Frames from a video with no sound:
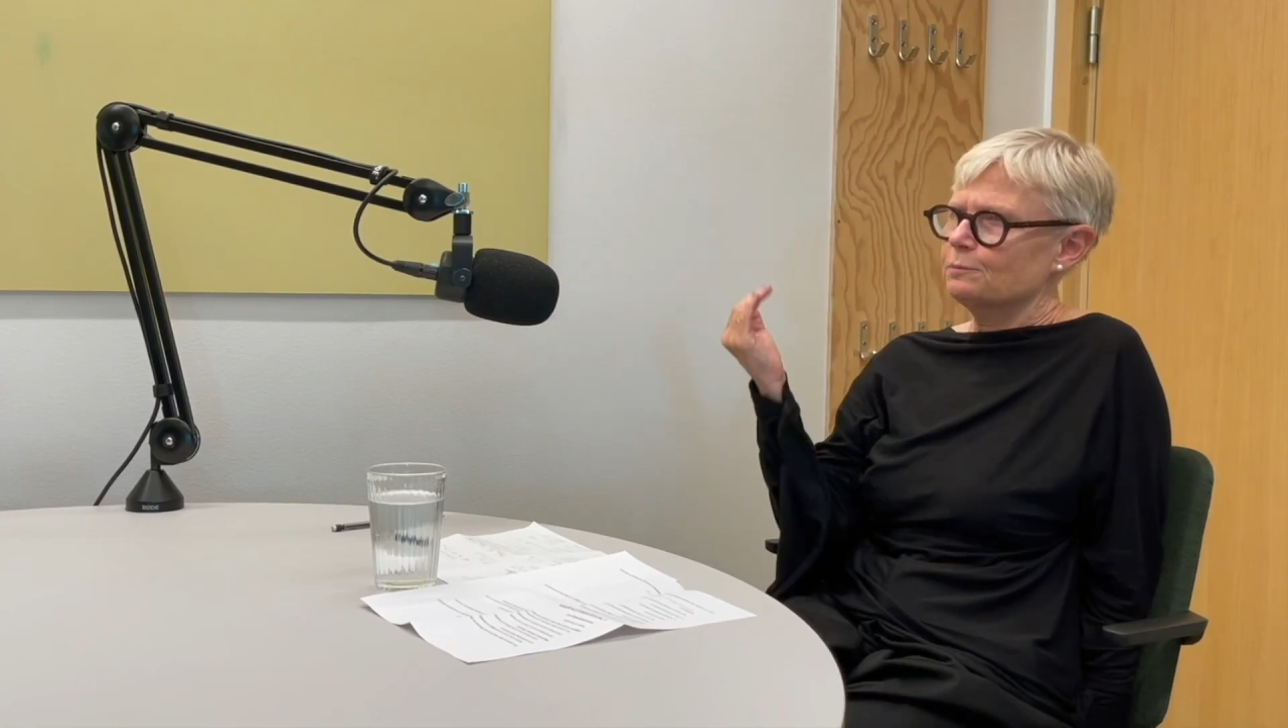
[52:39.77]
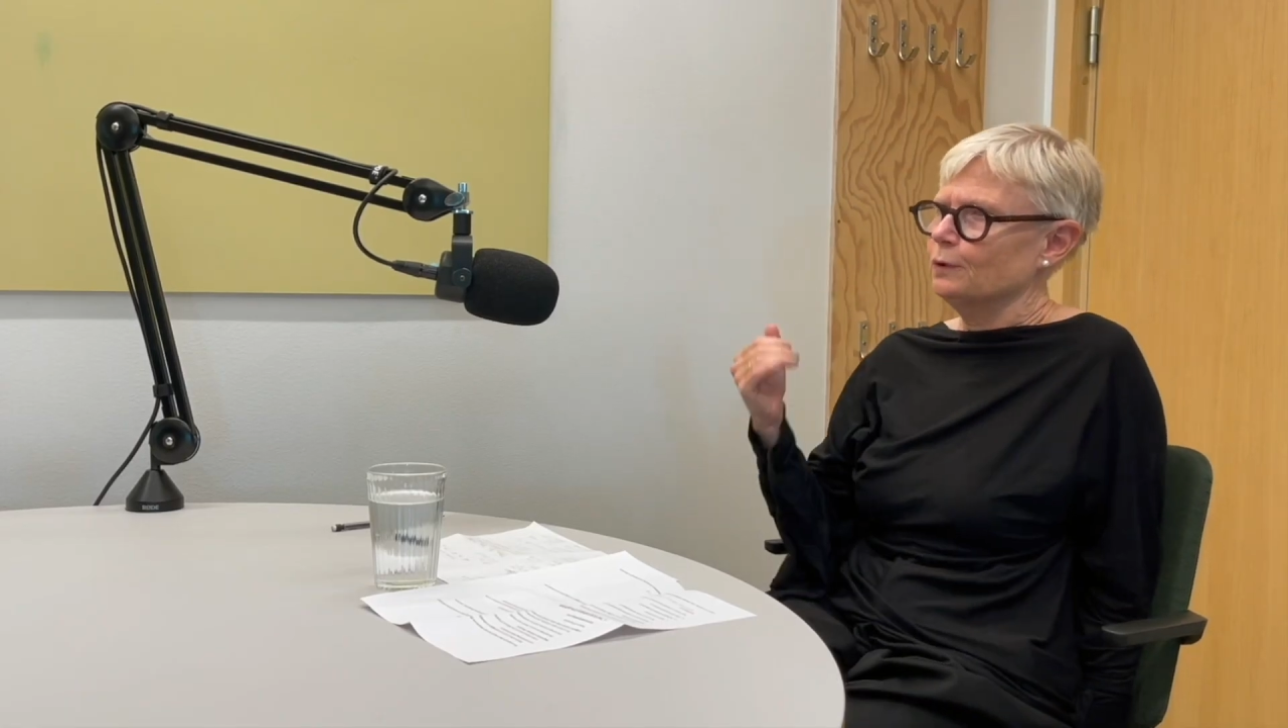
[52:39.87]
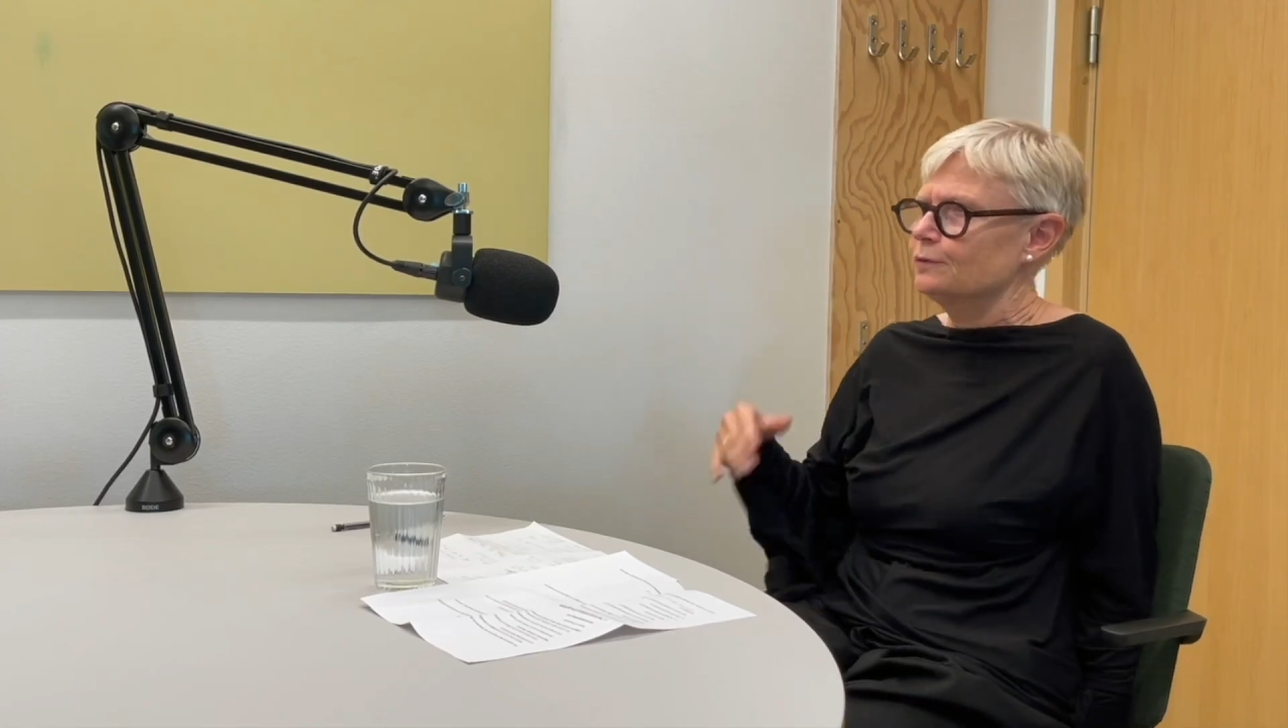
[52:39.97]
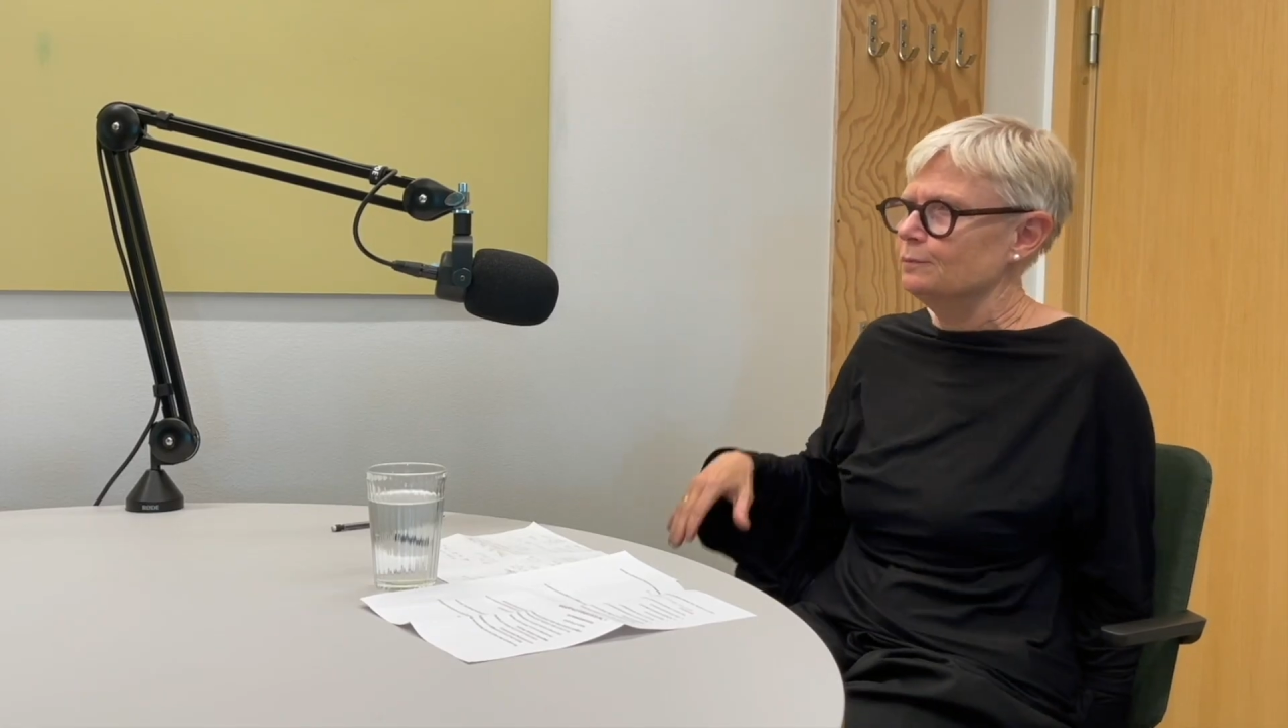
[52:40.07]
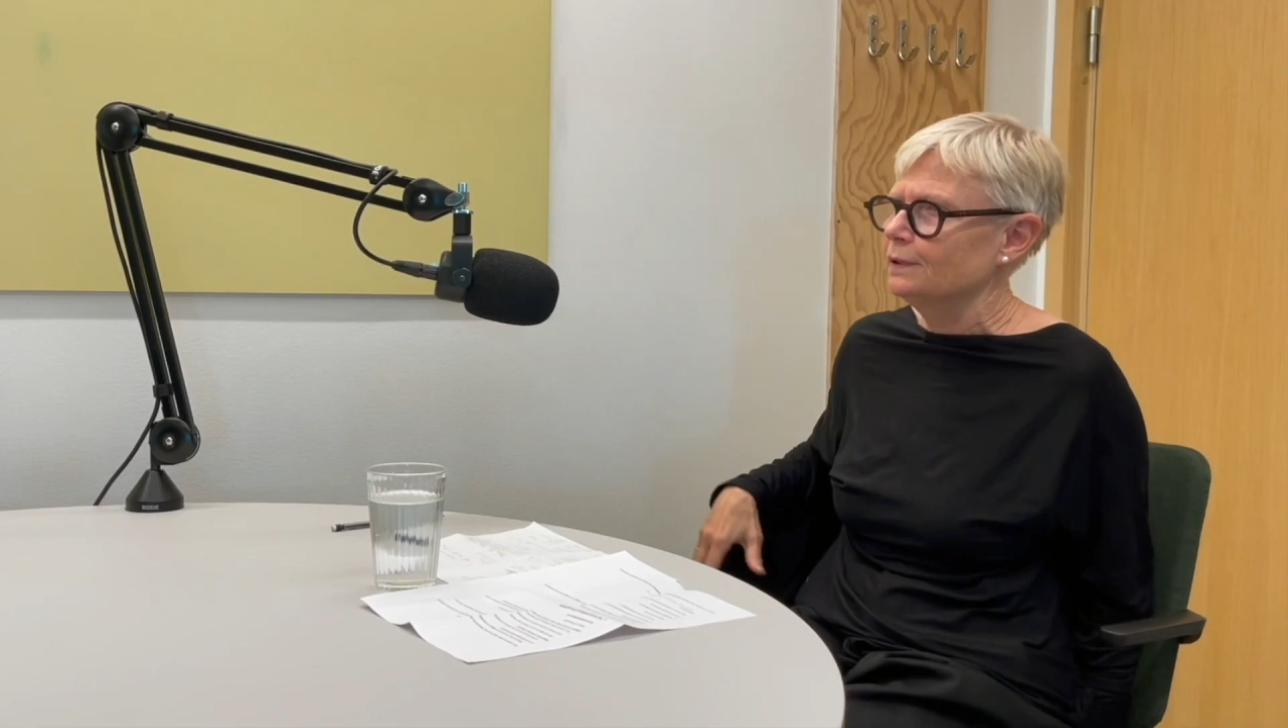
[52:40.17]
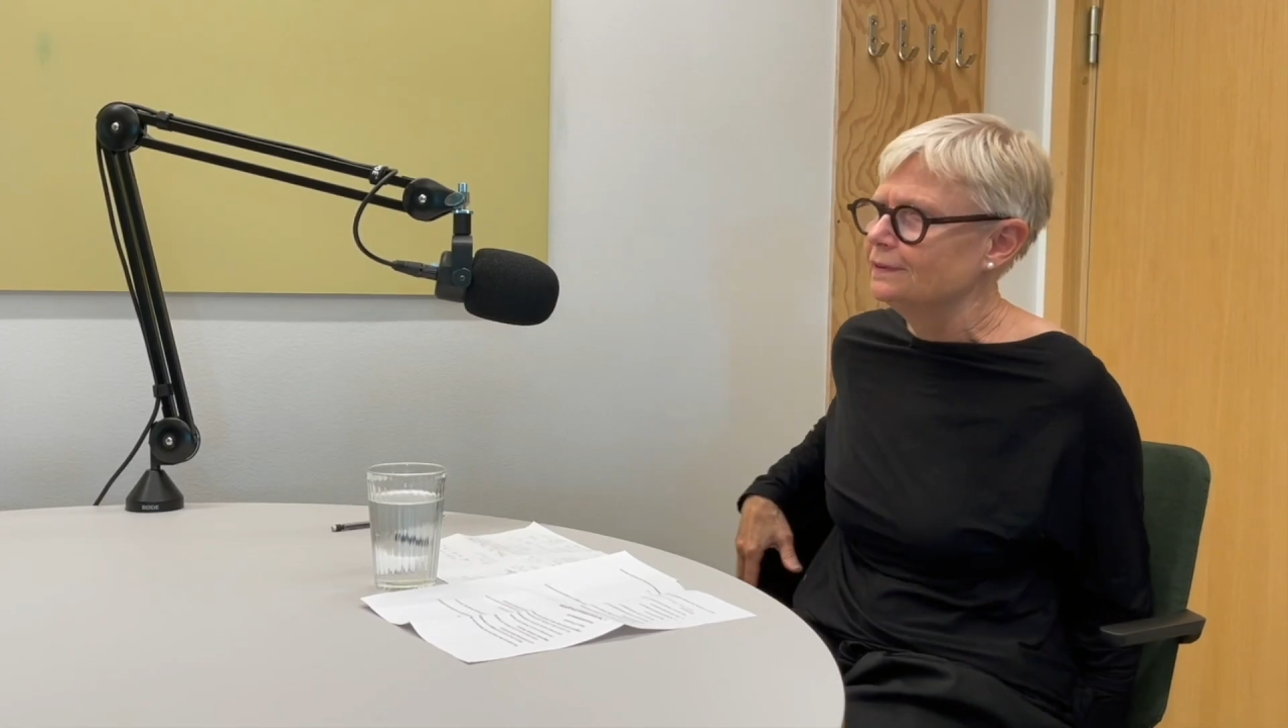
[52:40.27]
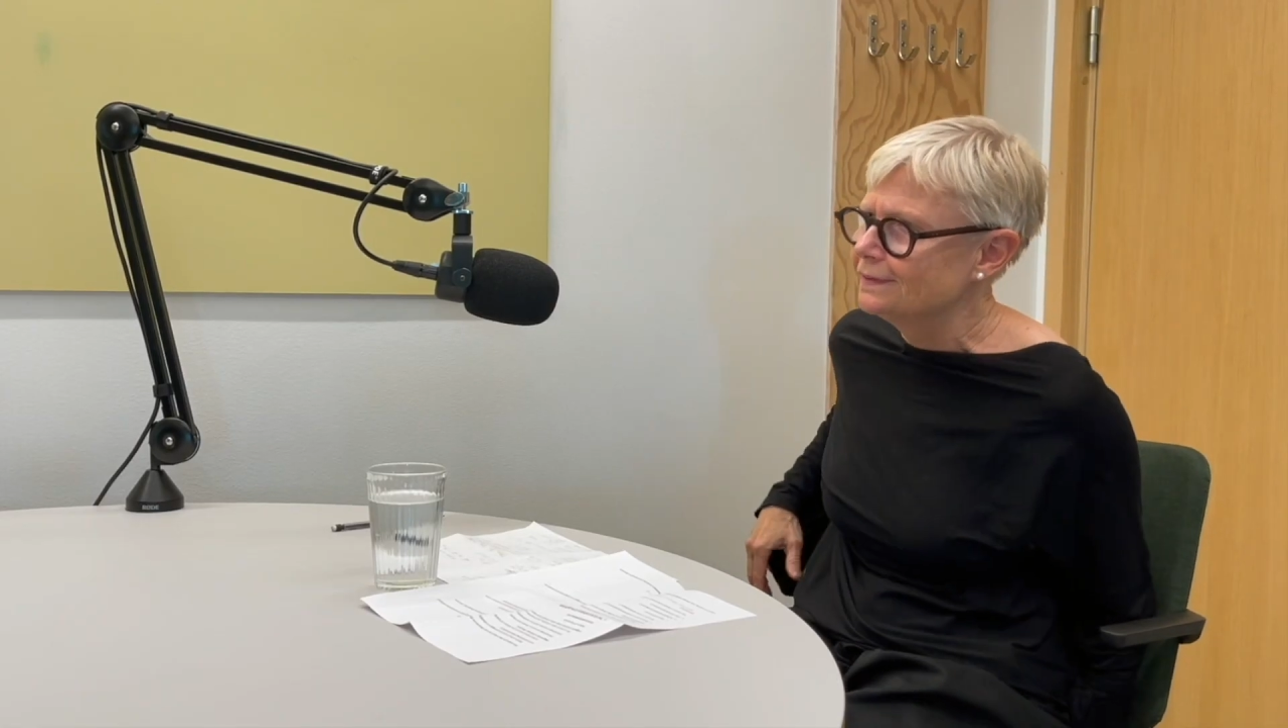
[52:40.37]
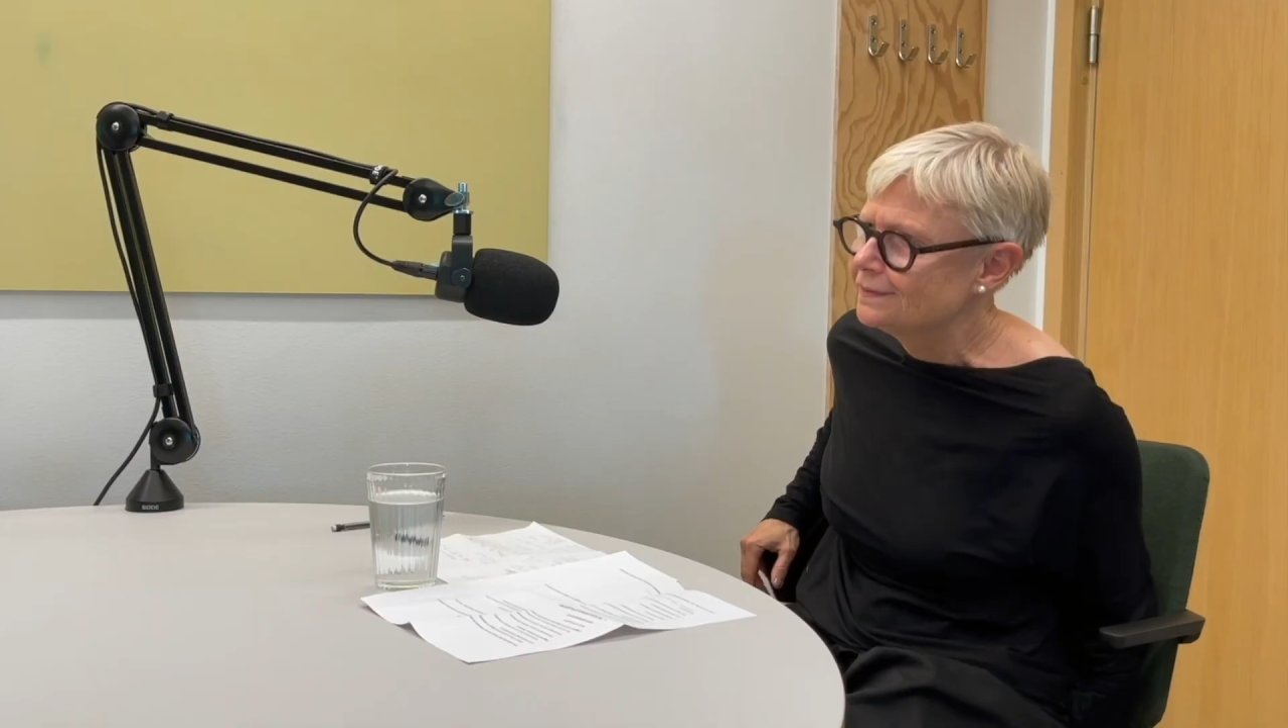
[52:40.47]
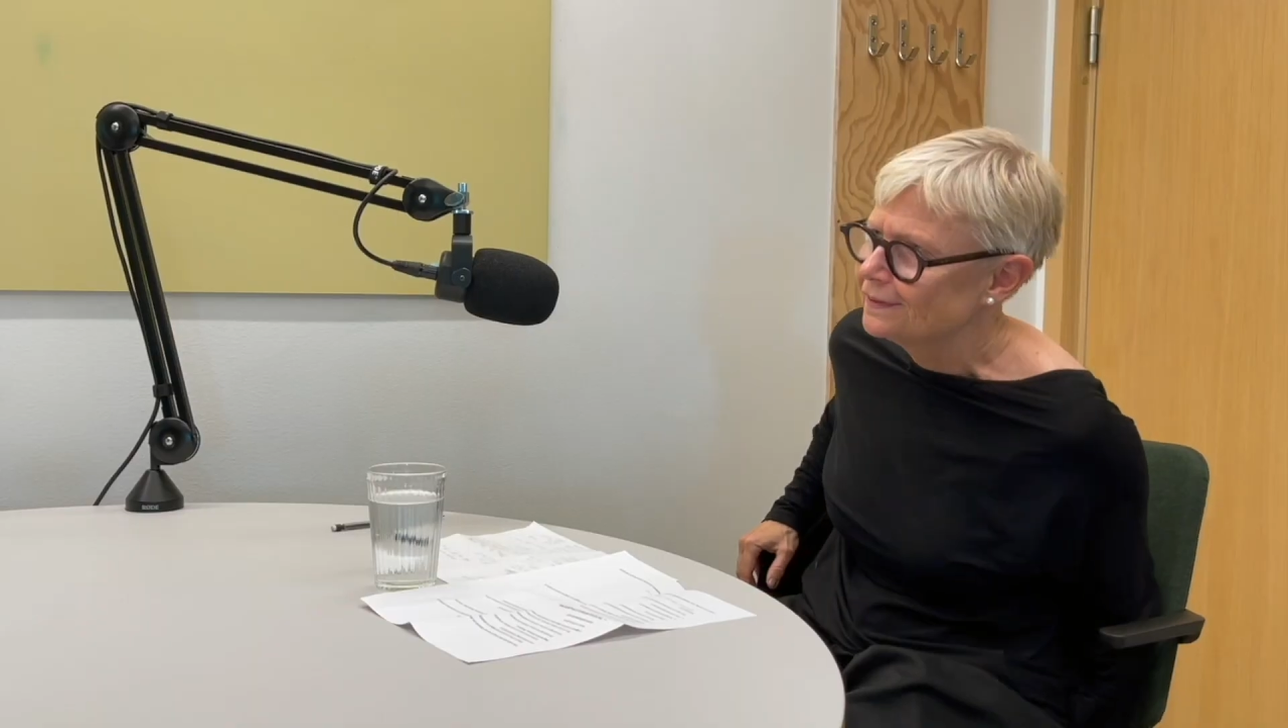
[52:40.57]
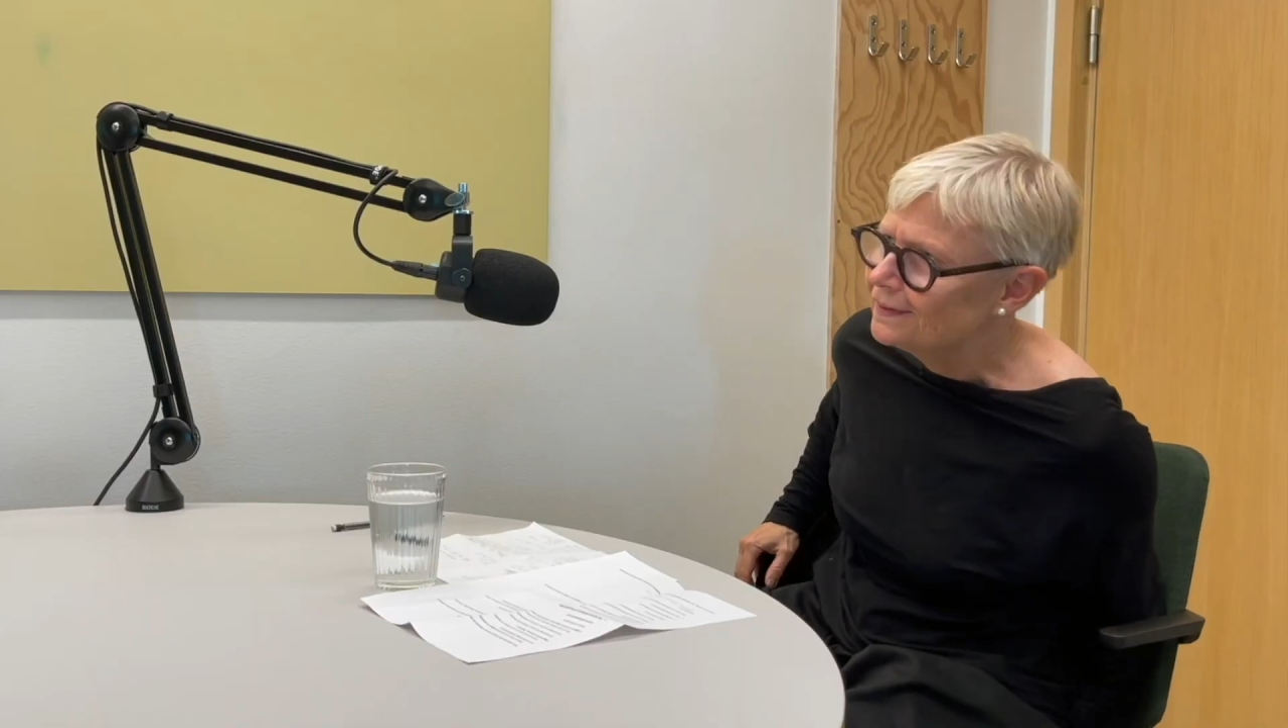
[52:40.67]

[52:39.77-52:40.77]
possible. It's a